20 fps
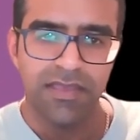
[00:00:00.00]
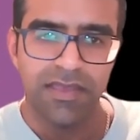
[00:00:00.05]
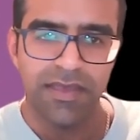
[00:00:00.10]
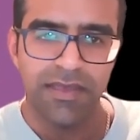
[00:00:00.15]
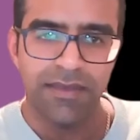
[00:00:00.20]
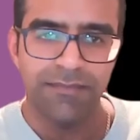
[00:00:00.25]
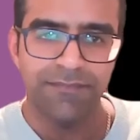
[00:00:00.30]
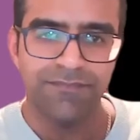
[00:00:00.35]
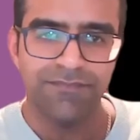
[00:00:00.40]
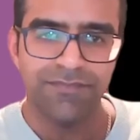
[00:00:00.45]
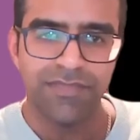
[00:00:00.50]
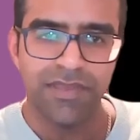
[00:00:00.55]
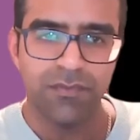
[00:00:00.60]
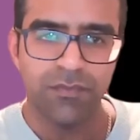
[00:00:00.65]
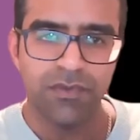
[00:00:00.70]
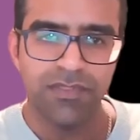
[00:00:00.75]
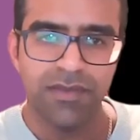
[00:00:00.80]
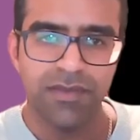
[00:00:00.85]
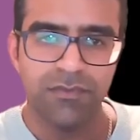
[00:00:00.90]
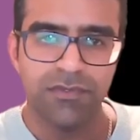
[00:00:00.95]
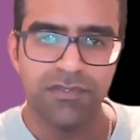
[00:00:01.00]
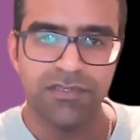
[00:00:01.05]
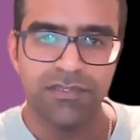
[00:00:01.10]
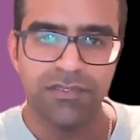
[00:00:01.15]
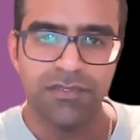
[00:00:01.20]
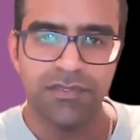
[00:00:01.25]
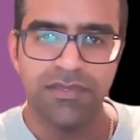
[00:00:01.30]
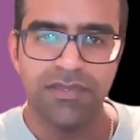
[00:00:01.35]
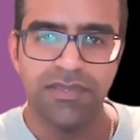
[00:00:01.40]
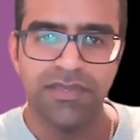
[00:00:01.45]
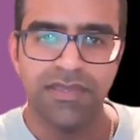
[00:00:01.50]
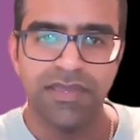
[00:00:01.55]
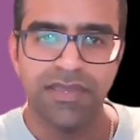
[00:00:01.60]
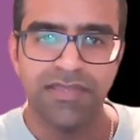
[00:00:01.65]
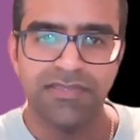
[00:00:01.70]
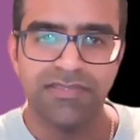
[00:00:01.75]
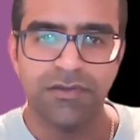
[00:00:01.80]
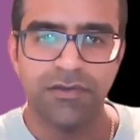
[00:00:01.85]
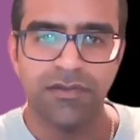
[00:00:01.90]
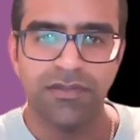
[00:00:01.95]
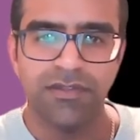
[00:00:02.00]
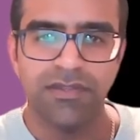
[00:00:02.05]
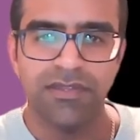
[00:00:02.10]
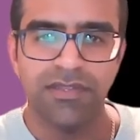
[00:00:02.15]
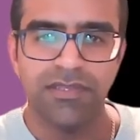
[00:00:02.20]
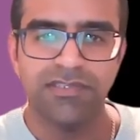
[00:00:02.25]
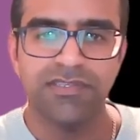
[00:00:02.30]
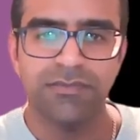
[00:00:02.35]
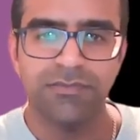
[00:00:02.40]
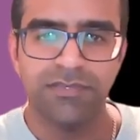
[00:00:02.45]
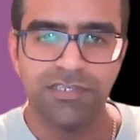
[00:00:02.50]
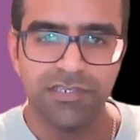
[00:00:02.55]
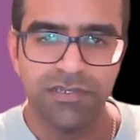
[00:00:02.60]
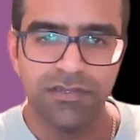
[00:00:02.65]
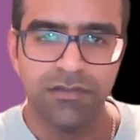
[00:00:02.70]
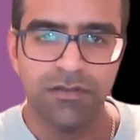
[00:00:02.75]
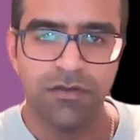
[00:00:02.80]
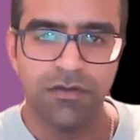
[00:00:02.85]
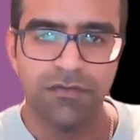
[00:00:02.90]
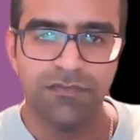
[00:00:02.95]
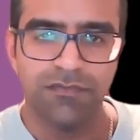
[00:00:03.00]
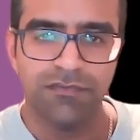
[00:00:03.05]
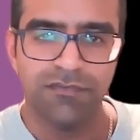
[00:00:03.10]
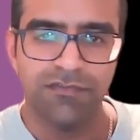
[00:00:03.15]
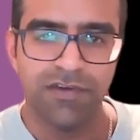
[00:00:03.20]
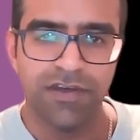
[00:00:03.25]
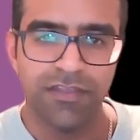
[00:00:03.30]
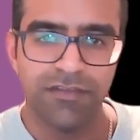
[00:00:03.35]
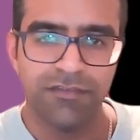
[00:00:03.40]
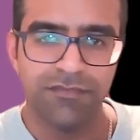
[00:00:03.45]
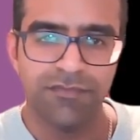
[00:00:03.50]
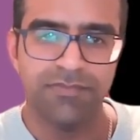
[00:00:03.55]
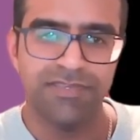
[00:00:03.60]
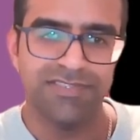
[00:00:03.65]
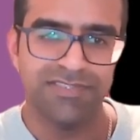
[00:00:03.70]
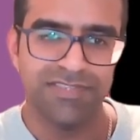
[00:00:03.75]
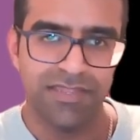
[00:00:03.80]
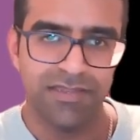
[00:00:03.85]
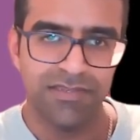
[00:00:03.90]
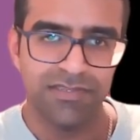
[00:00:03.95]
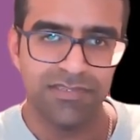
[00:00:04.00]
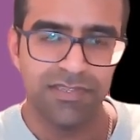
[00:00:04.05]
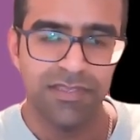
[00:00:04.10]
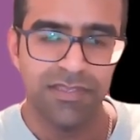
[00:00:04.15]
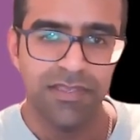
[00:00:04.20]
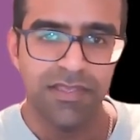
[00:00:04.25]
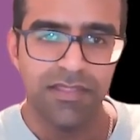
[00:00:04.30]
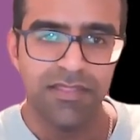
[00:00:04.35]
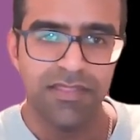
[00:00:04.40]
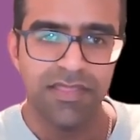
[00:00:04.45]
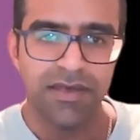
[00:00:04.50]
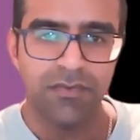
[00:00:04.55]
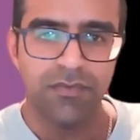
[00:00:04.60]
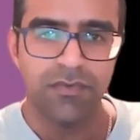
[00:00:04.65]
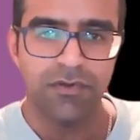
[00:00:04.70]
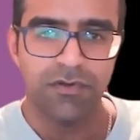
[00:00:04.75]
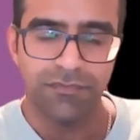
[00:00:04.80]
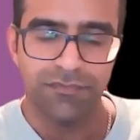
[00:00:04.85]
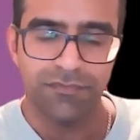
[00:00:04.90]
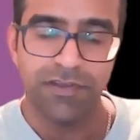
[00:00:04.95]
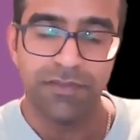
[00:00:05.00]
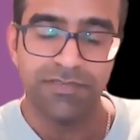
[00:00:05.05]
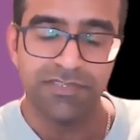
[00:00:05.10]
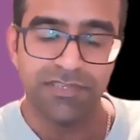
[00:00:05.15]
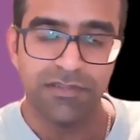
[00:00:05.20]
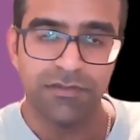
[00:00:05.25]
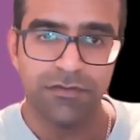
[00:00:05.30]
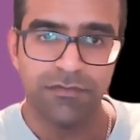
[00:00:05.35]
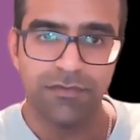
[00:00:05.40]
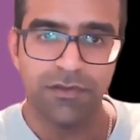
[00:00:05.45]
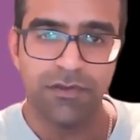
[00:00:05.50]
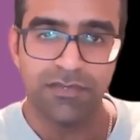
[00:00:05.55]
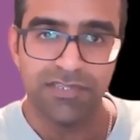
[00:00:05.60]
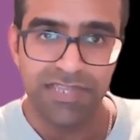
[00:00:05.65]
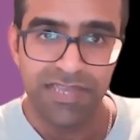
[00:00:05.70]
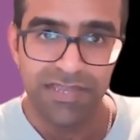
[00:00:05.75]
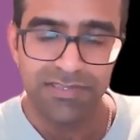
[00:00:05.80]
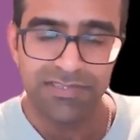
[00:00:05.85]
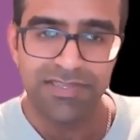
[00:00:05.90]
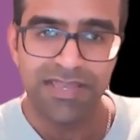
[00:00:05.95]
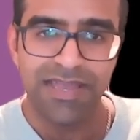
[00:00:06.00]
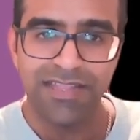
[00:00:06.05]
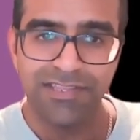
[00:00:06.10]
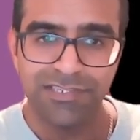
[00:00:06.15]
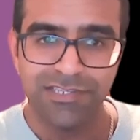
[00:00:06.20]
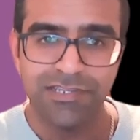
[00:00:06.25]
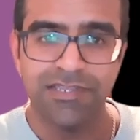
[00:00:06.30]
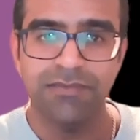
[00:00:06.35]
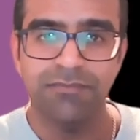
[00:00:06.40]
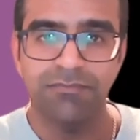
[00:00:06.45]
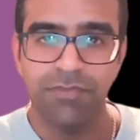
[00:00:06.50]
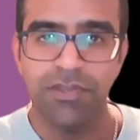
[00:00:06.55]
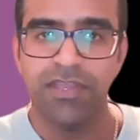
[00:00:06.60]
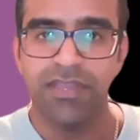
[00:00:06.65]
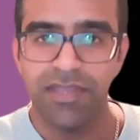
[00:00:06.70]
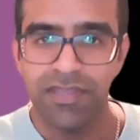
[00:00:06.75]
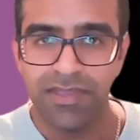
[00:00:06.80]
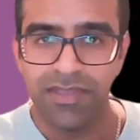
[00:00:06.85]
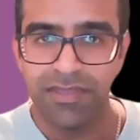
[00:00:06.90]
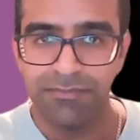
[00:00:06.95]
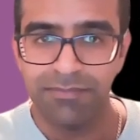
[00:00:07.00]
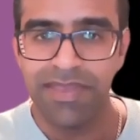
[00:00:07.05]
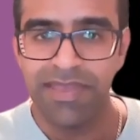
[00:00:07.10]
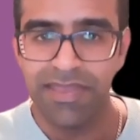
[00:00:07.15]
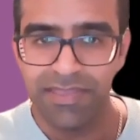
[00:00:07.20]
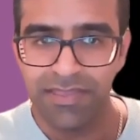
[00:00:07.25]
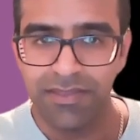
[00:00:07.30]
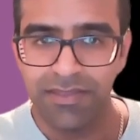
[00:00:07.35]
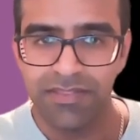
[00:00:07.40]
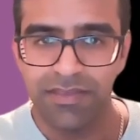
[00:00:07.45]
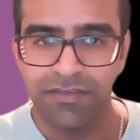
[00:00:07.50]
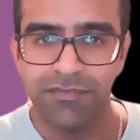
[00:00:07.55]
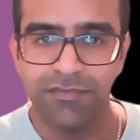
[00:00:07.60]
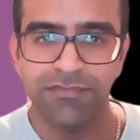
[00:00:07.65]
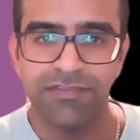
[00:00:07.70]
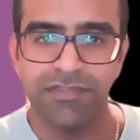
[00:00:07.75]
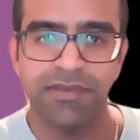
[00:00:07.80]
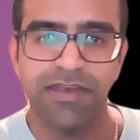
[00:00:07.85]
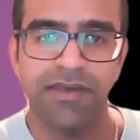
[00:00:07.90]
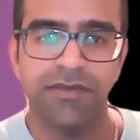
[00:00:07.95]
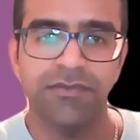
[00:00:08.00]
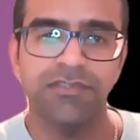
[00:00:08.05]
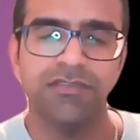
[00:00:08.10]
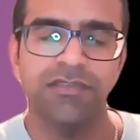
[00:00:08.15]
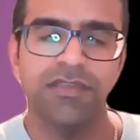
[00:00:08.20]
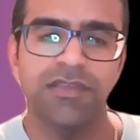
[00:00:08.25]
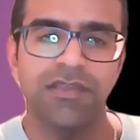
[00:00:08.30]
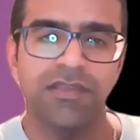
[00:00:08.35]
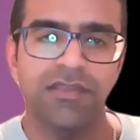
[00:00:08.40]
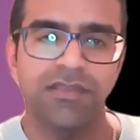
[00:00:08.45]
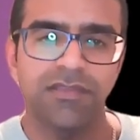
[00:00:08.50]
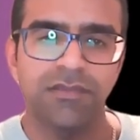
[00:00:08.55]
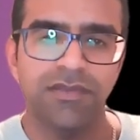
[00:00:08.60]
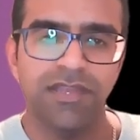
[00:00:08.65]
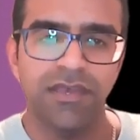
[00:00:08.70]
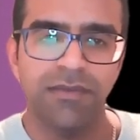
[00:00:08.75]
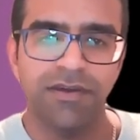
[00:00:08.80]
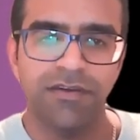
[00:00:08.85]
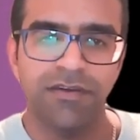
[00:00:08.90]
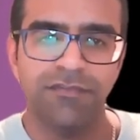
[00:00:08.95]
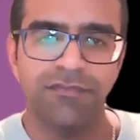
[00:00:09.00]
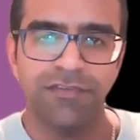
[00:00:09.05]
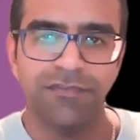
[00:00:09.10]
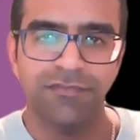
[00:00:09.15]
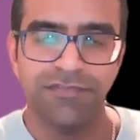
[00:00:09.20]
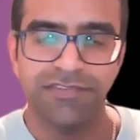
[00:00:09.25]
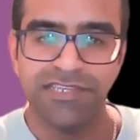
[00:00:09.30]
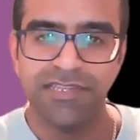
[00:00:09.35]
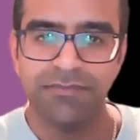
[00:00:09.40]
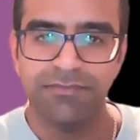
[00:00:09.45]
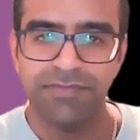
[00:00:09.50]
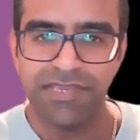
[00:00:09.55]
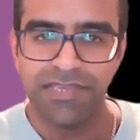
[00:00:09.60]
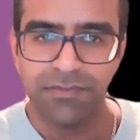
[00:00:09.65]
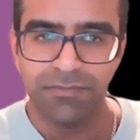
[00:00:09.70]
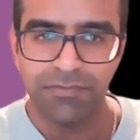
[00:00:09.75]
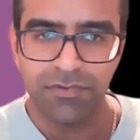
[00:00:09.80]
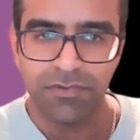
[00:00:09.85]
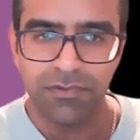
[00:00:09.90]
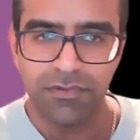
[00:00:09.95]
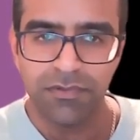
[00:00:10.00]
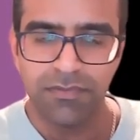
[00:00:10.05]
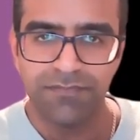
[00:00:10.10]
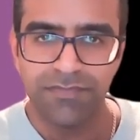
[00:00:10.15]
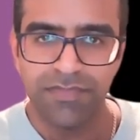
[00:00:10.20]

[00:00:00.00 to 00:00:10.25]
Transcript: And what that will do is on an assumption of 5%, that of 5% of contacts actually booking and paying that £50, you'll get about 15 people